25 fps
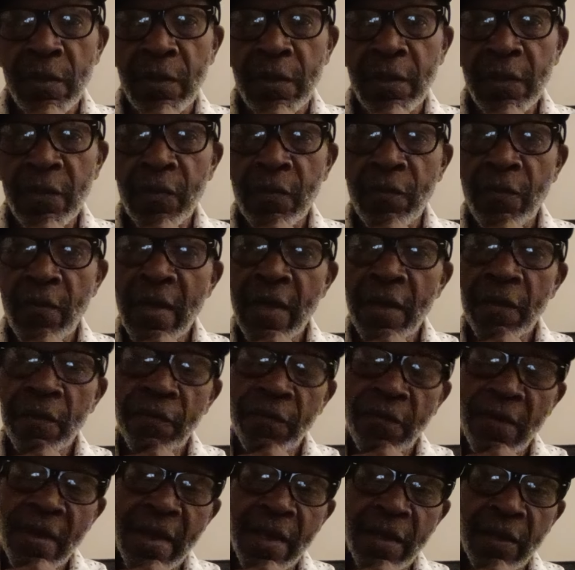Disavow the
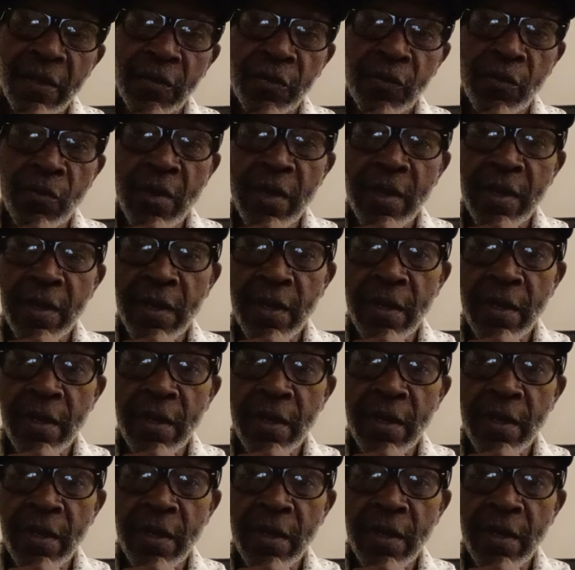violence right